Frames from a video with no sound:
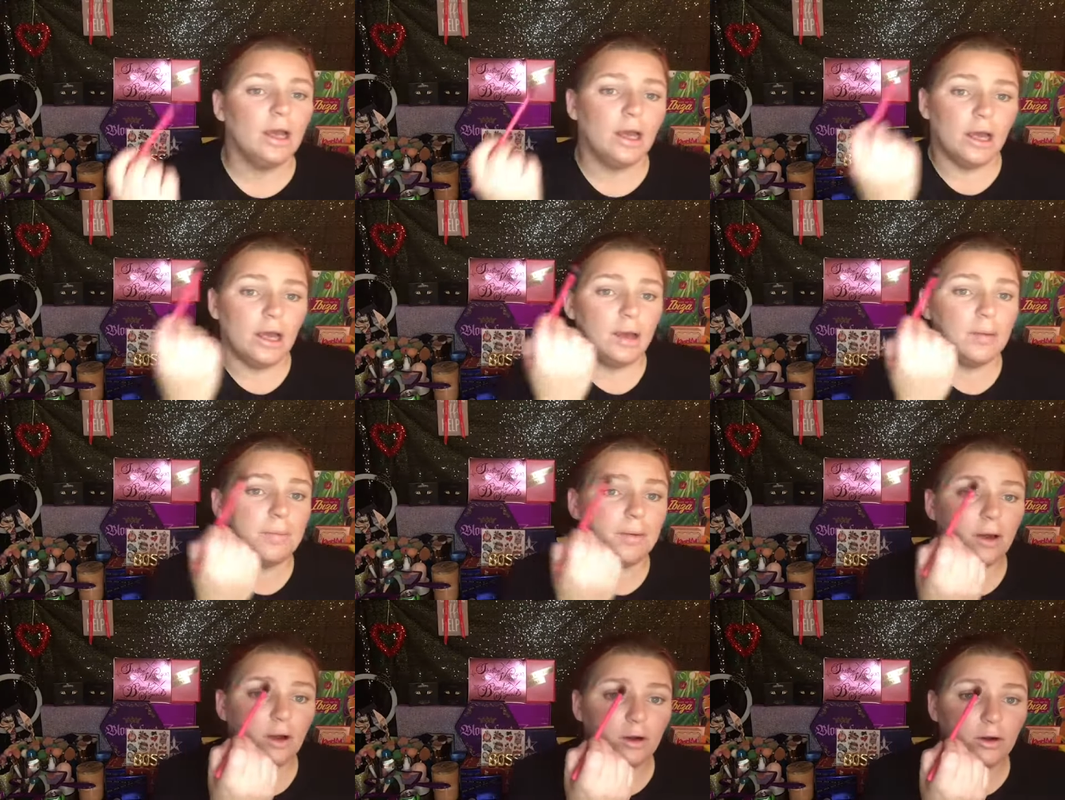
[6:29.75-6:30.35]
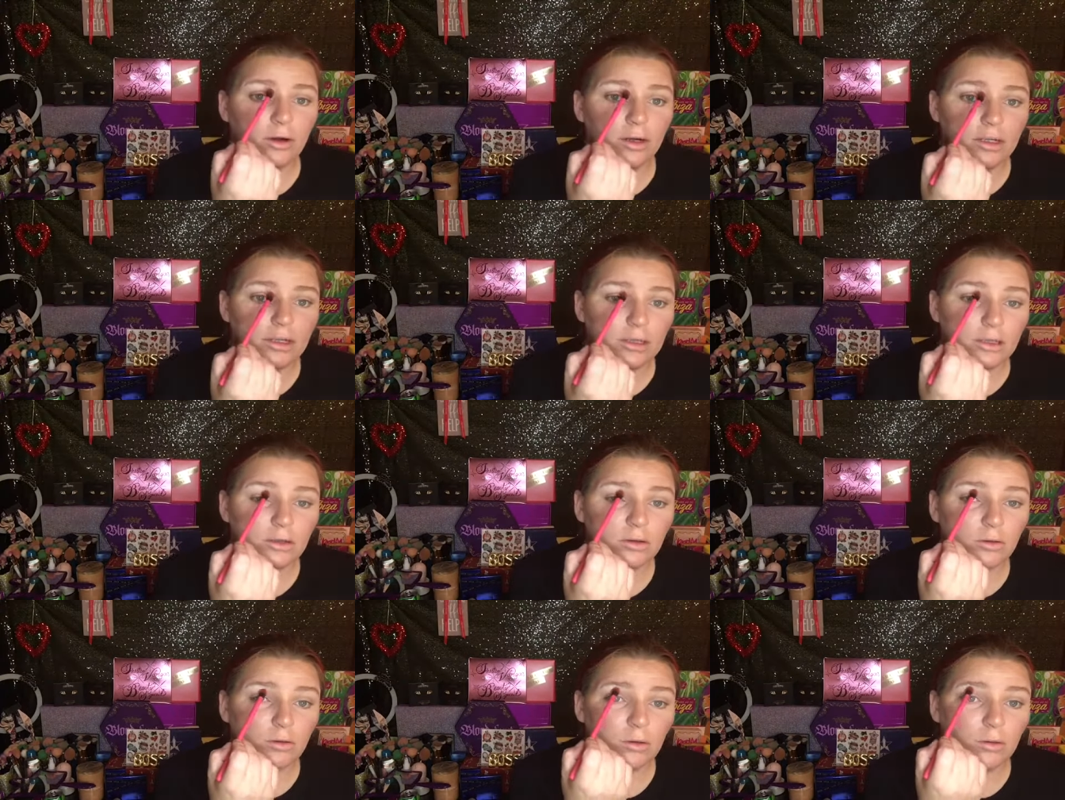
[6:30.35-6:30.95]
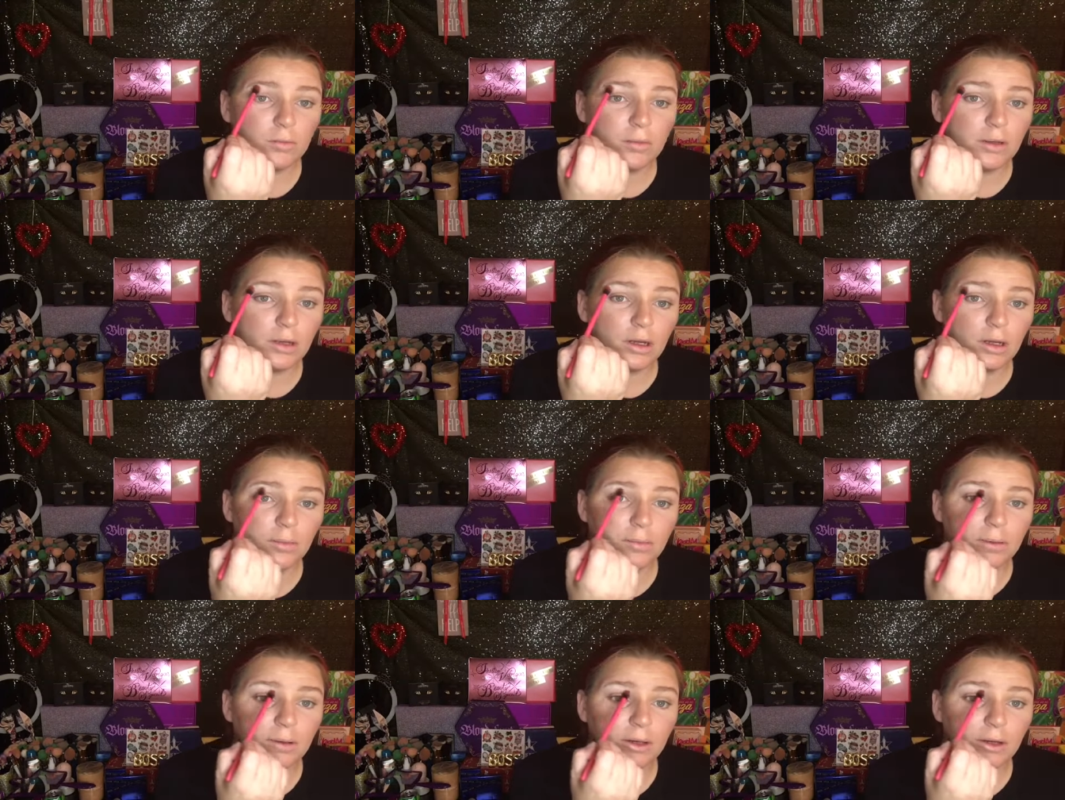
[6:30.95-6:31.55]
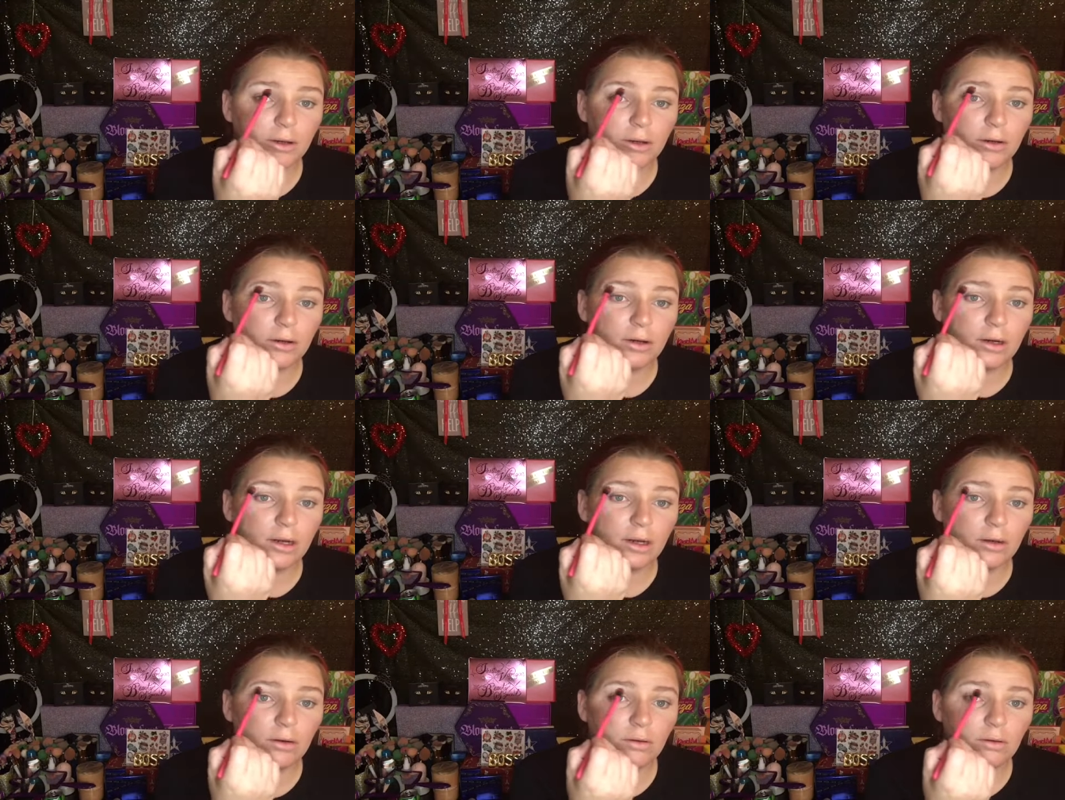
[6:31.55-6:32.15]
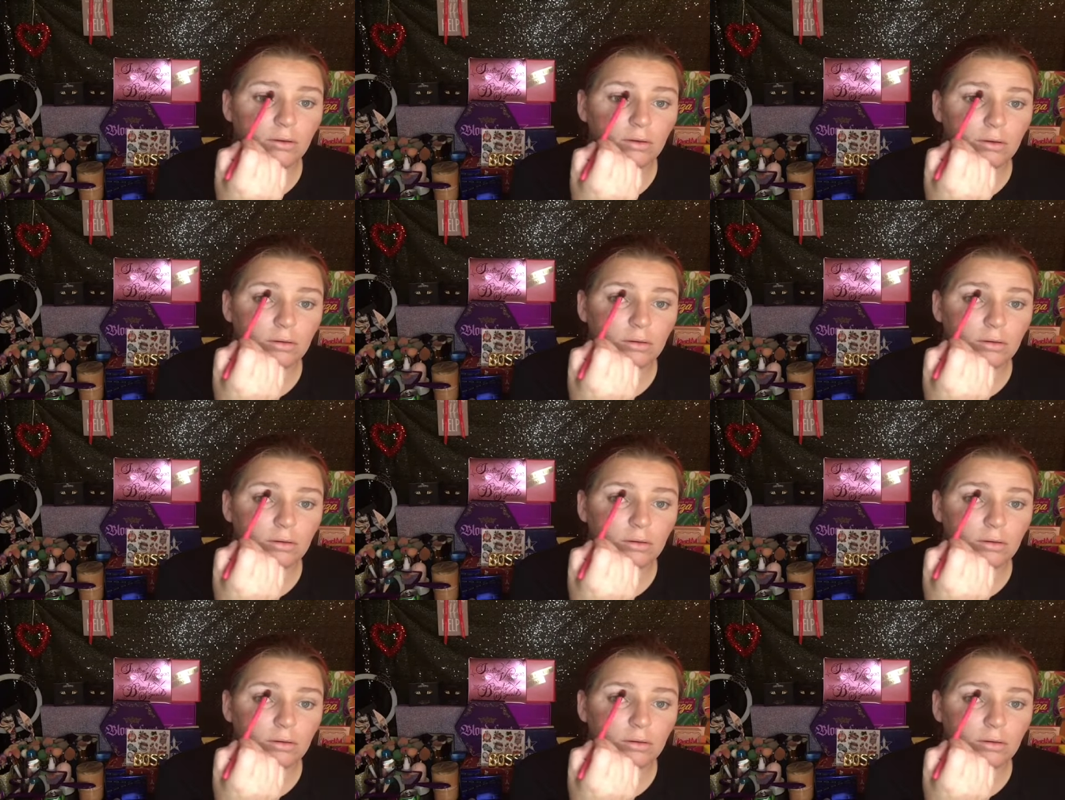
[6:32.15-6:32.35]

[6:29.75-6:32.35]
And my crease is going to be up here now.